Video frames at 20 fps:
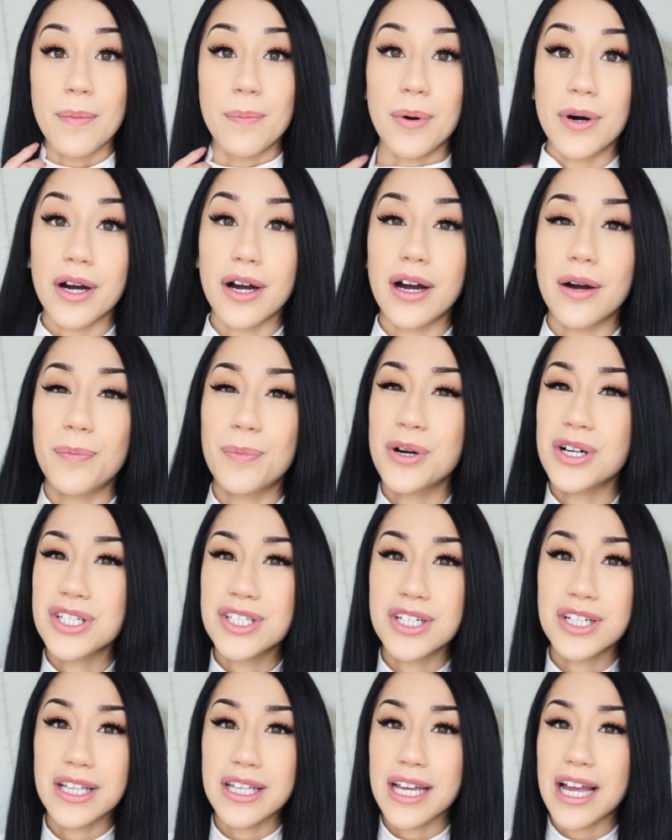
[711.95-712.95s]
But
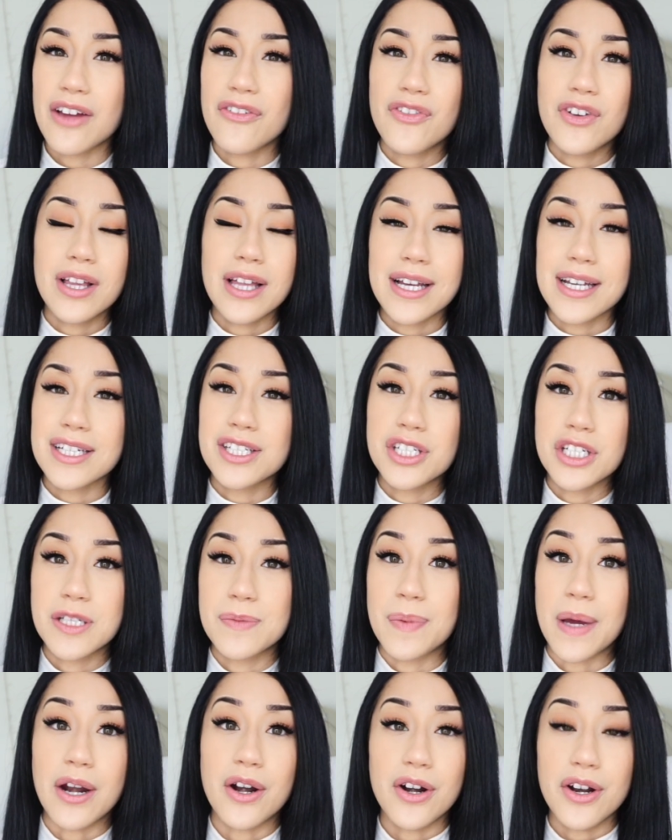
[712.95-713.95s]
personally, I feel like it's
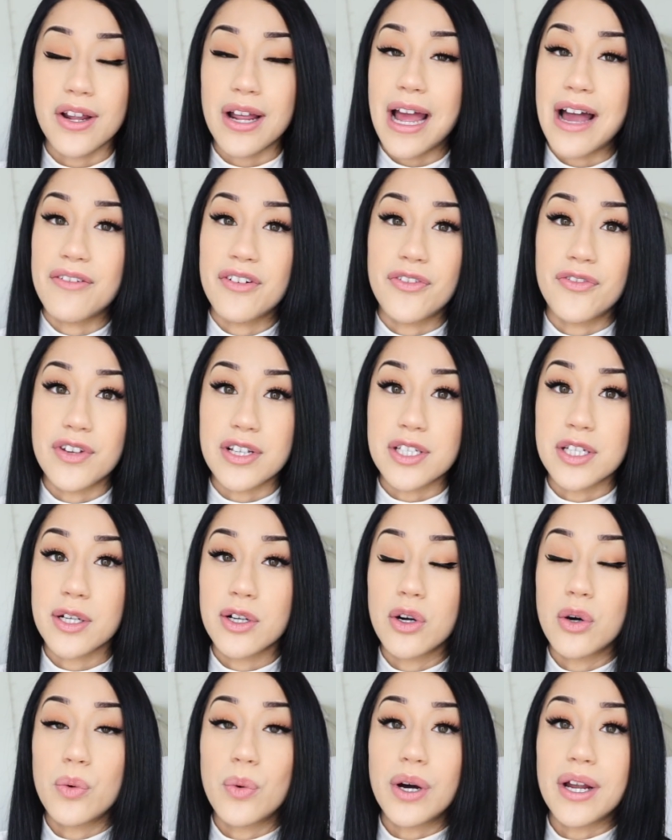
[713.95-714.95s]
just better to have a
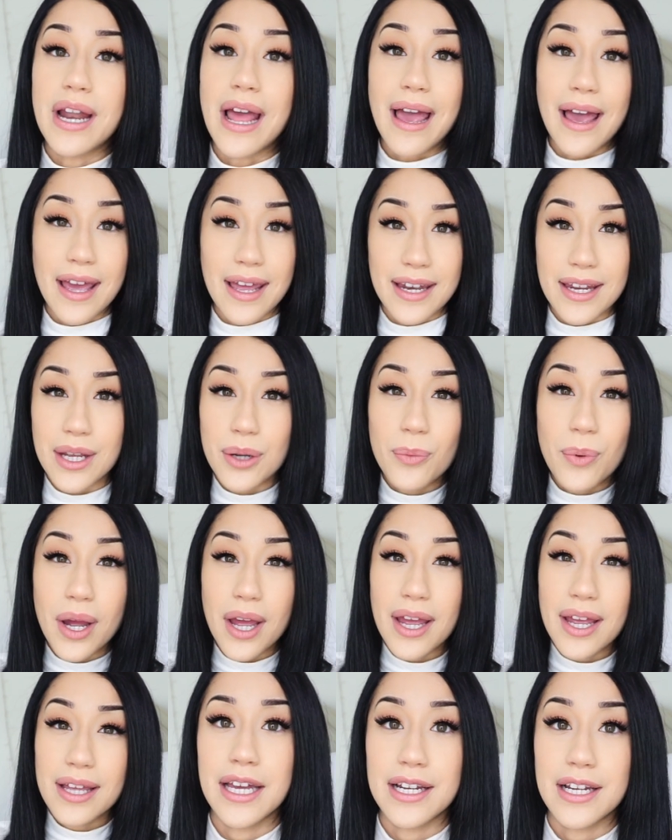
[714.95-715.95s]
physical one
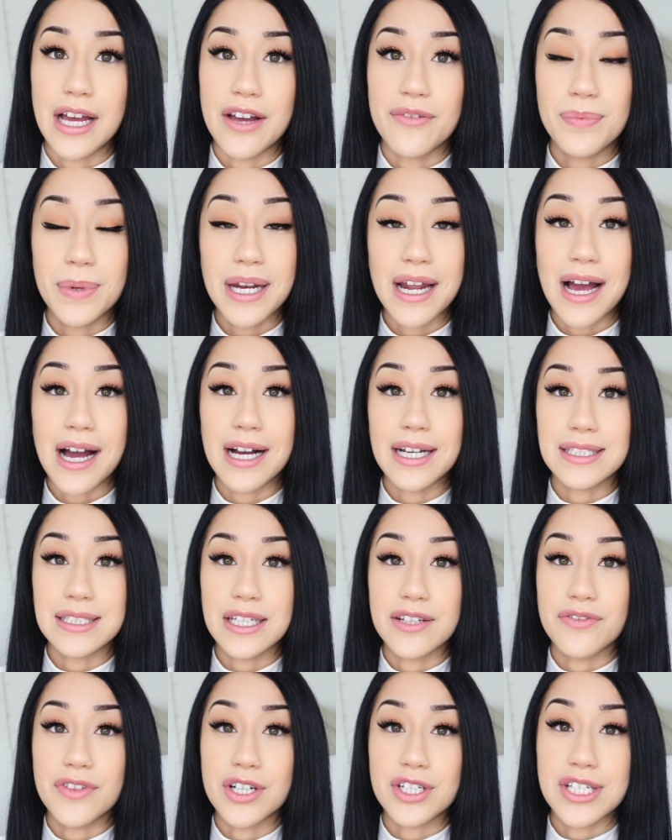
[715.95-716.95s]
anyway. And I've been asked
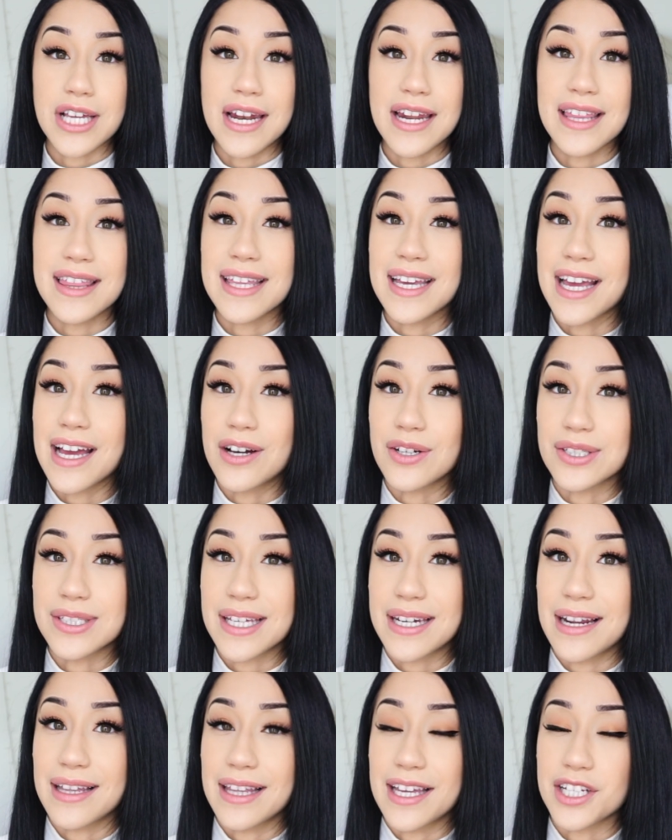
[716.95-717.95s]
if there's anything else
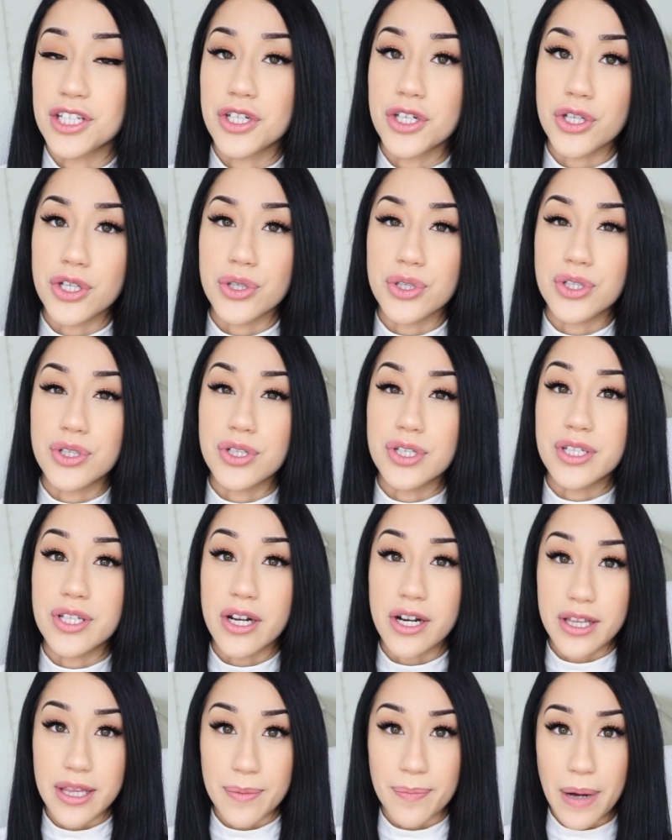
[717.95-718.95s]
that I like to use to
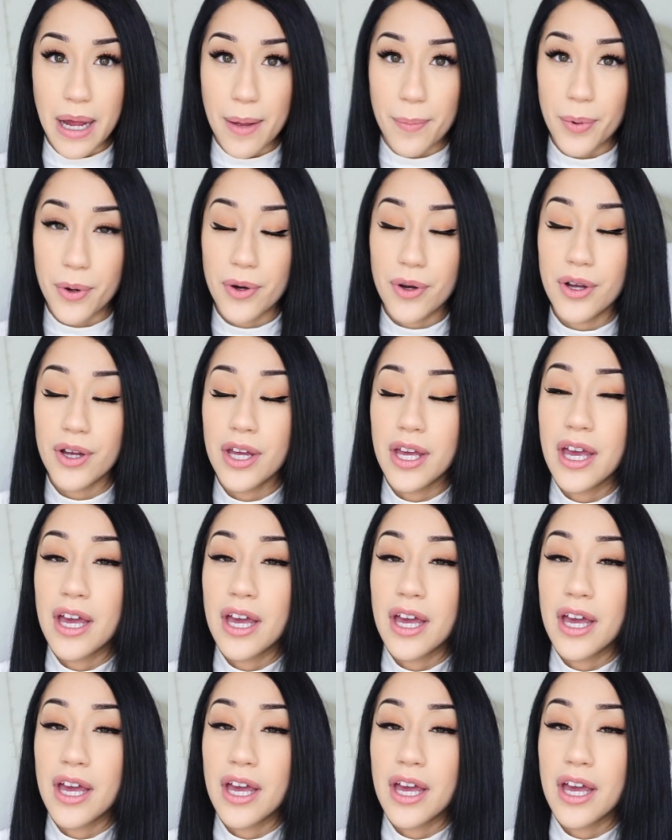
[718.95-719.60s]
study the Bible.